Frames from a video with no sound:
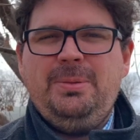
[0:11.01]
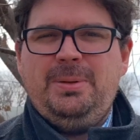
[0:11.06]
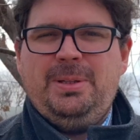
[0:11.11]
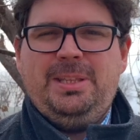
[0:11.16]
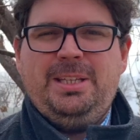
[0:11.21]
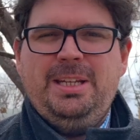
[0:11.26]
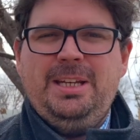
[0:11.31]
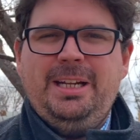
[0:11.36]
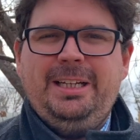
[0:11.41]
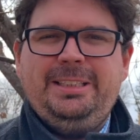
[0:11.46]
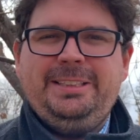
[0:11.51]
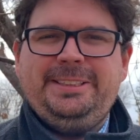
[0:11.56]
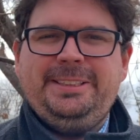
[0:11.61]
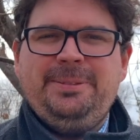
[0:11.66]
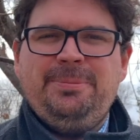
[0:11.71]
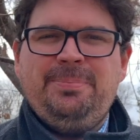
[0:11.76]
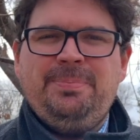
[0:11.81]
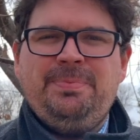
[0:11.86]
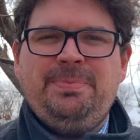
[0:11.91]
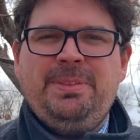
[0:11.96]
within us?
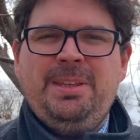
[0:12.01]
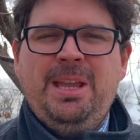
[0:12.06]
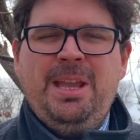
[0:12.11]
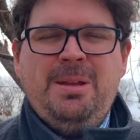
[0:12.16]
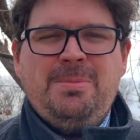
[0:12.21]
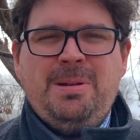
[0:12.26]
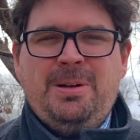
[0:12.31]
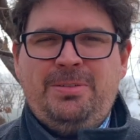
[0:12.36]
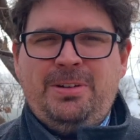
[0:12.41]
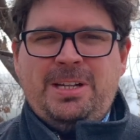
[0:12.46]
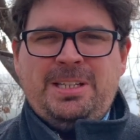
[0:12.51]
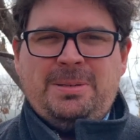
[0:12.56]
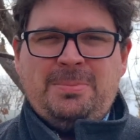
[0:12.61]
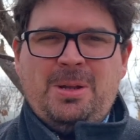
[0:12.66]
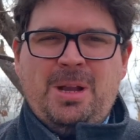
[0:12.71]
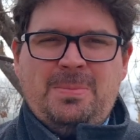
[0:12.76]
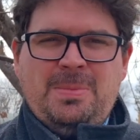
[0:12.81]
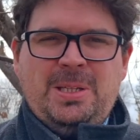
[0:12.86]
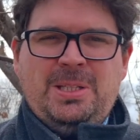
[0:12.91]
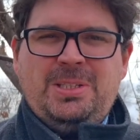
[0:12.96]
My friends, I'm
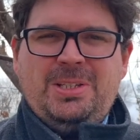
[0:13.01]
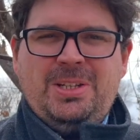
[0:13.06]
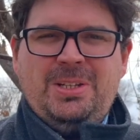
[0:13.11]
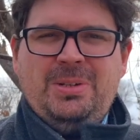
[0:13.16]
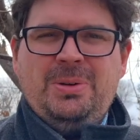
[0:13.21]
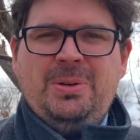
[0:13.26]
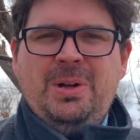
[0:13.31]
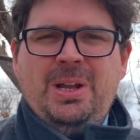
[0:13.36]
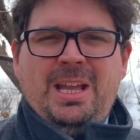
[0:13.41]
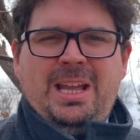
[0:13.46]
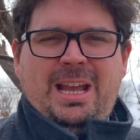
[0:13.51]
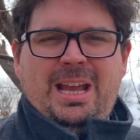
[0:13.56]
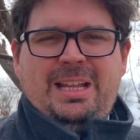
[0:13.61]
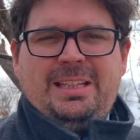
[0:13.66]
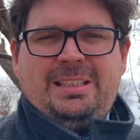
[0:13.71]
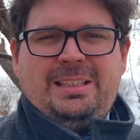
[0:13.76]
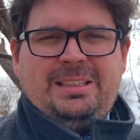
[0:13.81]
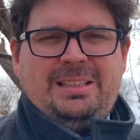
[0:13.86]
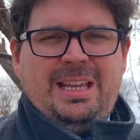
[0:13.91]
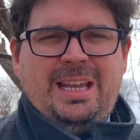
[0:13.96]
coming to you at
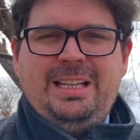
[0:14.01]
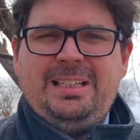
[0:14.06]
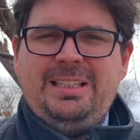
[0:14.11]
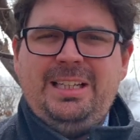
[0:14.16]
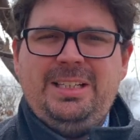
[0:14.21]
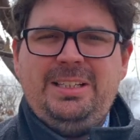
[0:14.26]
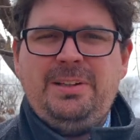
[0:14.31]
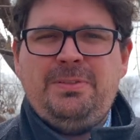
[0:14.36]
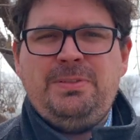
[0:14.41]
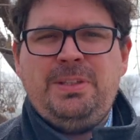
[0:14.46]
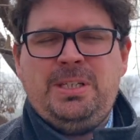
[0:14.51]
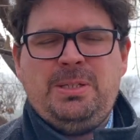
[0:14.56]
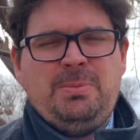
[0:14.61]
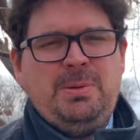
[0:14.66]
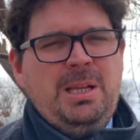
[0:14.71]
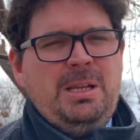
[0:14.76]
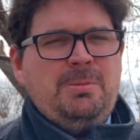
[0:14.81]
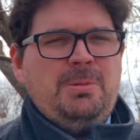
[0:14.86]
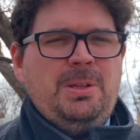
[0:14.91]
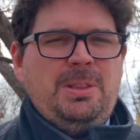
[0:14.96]
the tail end of this
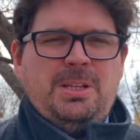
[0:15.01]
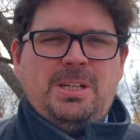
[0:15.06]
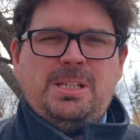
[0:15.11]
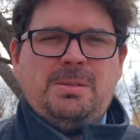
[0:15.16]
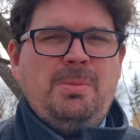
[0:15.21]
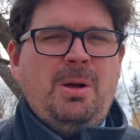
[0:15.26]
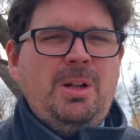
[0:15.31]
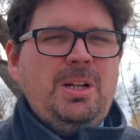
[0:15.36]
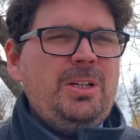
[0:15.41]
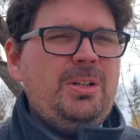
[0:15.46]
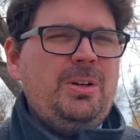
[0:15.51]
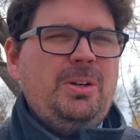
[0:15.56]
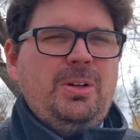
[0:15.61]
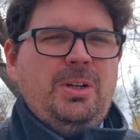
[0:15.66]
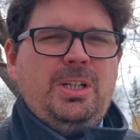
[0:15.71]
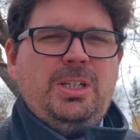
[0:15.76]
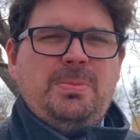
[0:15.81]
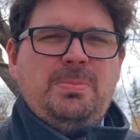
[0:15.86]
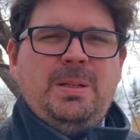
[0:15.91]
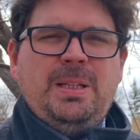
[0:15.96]
week with a small
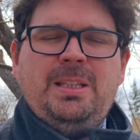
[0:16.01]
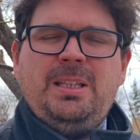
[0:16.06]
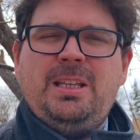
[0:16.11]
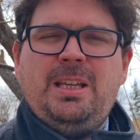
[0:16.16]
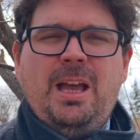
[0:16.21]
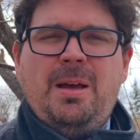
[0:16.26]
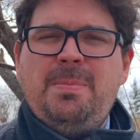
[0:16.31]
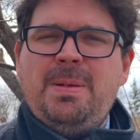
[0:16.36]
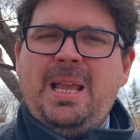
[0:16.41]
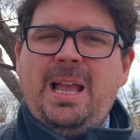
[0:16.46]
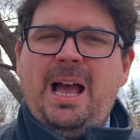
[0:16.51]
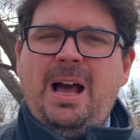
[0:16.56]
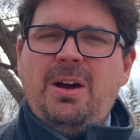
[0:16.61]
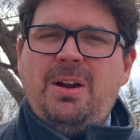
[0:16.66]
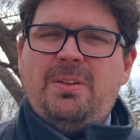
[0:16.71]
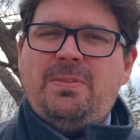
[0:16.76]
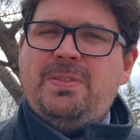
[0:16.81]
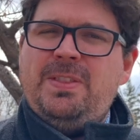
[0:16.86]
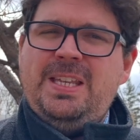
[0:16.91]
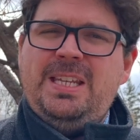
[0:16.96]
encouragement coming out
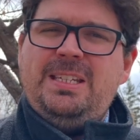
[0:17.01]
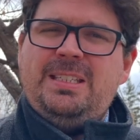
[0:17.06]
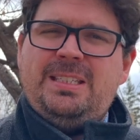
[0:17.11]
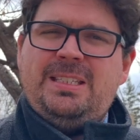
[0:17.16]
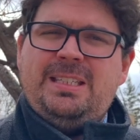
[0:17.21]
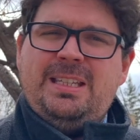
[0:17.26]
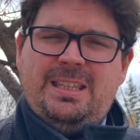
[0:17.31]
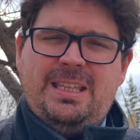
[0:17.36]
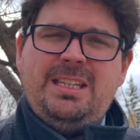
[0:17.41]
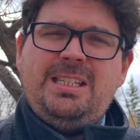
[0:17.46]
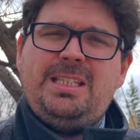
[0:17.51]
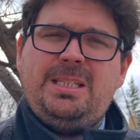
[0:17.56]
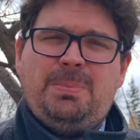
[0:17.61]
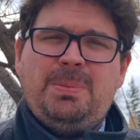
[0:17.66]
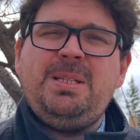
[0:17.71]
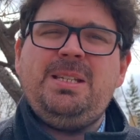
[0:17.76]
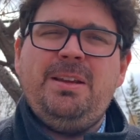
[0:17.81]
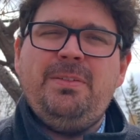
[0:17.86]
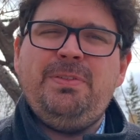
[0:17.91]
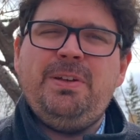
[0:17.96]
of this
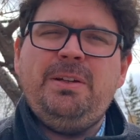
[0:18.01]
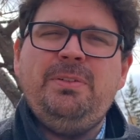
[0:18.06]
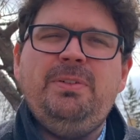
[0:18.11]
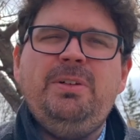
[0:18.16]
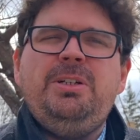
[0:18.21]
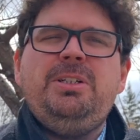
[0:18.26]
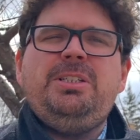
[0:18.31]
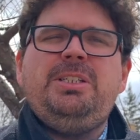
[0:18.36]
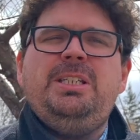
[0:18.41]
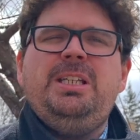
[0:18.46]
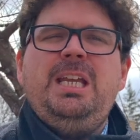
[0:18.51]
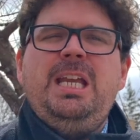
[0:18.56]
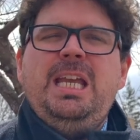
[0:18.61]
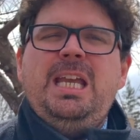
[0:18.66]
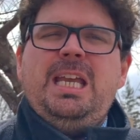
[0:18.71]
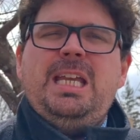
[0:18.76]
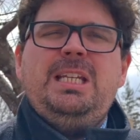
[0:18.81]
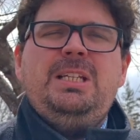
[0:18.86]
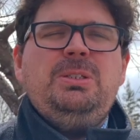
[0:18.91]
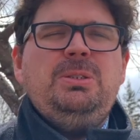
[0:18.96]
specific verse
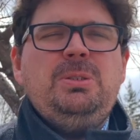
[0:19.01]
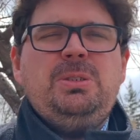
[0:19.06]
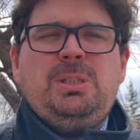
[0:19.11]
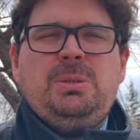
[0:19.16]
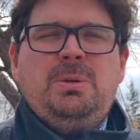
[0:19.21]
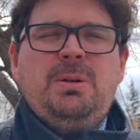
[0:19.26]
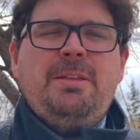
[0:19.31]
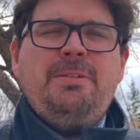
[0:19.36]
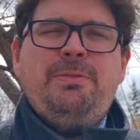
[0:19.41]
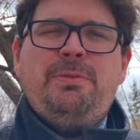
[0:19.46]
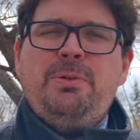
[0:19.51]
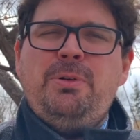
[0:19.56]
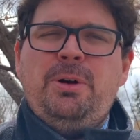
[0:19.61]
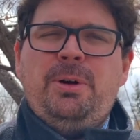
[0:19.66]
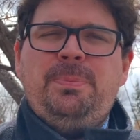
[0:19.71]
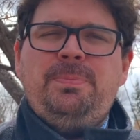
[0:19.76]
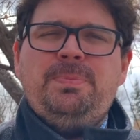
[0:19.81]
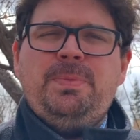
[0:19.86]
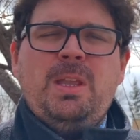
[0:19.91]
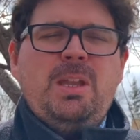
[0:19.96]
in Luke 24.